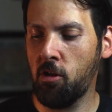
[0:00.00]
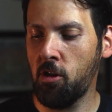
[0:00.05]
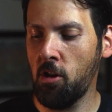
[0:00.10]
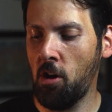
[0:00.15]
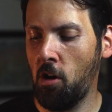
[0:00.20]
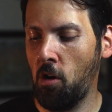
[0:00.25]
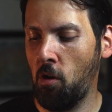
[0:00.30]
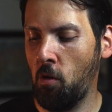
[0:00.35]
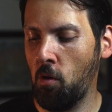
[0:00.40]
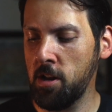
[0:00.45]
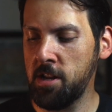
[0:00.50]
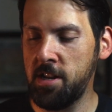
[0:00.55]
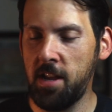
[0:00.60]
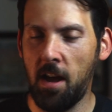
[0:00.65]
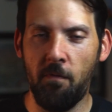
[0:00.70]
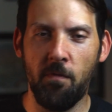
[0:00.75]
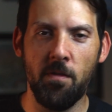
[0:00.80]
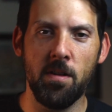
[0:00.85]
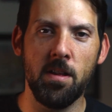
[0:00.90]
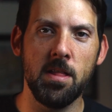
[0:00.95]
So
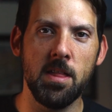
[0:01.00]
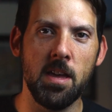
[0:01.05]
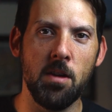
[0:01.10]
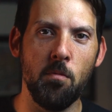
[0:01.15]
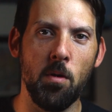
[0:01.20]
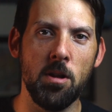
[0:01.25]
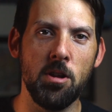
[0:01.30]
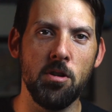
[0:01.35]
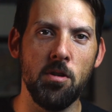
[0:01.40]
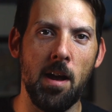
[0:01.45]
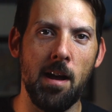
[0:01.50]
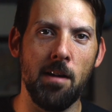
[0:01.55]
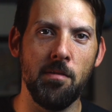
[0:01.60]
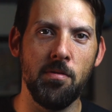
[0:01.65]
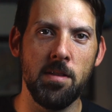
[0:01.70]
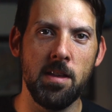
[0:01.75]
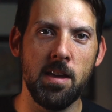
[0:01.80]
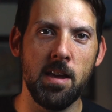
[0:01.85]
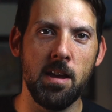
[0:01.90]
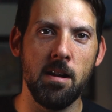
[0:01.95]
definitely when you're
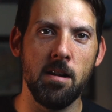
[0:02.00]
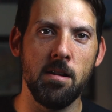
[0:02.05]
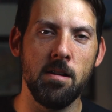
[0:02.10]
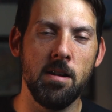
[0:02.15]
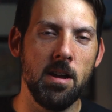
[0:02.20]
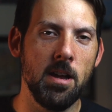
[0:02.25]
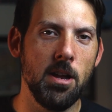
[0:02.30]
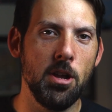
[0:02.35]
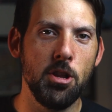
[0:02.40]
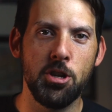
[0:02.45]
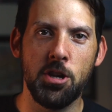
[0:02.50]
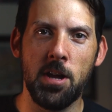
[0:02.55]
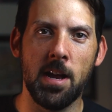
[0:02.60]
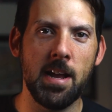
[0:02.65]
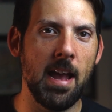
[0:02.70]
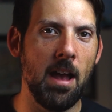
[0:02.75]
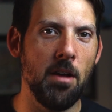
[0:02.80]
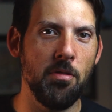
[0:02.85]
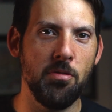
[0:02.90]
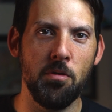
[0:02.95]
out here,
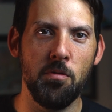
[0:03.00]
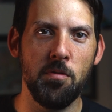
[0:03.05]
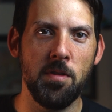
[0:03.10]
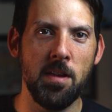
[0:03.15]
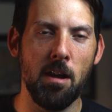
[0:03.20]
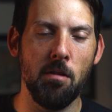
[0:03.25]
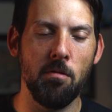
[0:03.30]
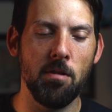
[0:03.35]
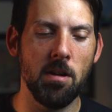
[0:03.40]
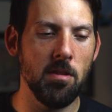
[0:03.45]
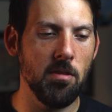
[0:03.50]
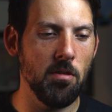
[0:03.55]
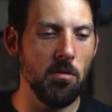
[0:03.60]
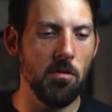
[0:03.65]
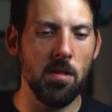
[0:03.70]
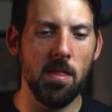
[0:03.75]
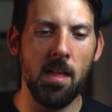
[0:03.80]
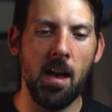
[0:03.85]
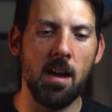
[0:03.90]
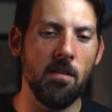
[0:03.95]
check out those areas.
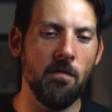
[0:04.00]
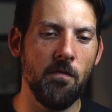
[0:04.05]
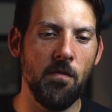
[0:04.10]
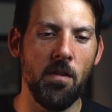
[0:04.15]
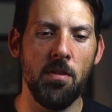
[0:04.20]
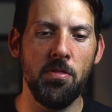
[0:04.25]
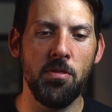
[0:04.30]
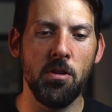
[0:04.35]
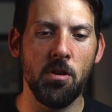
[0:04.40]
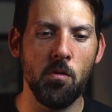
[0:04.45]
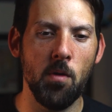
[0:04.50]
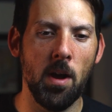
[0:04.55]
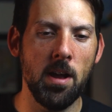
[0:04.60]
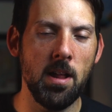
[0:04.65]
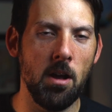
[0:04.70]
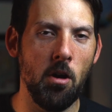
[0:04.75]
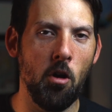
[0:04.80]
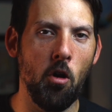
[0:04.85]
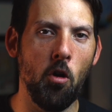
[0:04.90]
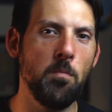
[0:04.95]
They're a lot of fun. They're
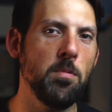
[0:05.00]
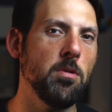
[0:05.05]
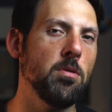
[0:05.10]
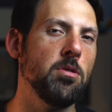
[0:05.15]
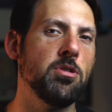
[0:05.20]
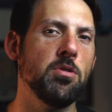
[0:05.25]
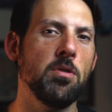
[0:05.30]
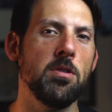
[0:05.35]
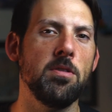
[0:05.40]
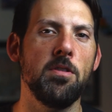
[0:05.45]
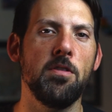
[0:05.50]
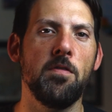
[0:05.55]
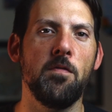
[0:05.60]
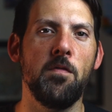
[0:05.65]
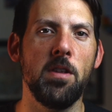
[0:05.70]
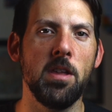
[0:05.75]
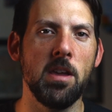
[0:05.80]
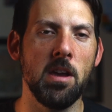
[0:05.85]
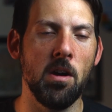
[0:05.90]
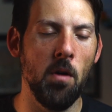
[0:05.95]
great. I hope you enjoyed
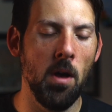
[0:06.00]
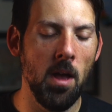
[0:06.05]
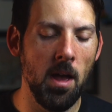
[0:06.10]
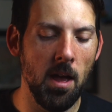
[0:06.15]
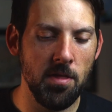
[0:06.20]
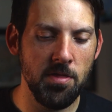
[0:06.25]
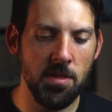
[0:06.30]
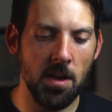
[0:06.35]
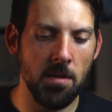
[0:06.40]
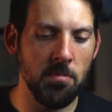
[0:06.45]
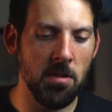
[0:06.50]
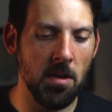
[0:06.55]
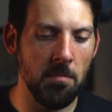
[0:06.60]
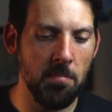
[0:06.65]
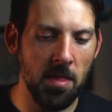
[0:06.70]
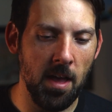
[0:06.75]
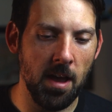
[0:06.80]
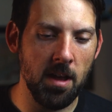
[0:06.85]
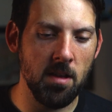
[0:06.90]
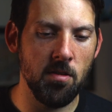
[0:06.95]
this video. Thumbs
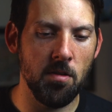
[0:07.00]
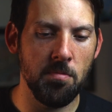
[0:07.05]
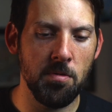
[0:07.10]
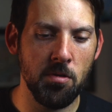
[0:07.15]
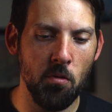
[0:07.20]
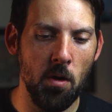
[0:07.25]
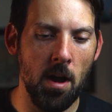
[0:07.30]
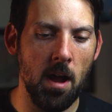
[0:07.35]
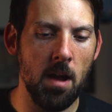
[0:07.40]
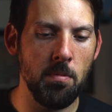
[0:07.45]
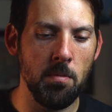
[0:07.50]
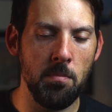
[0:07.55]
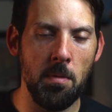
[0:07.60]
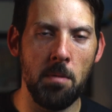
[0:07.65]
up, like, subscribe.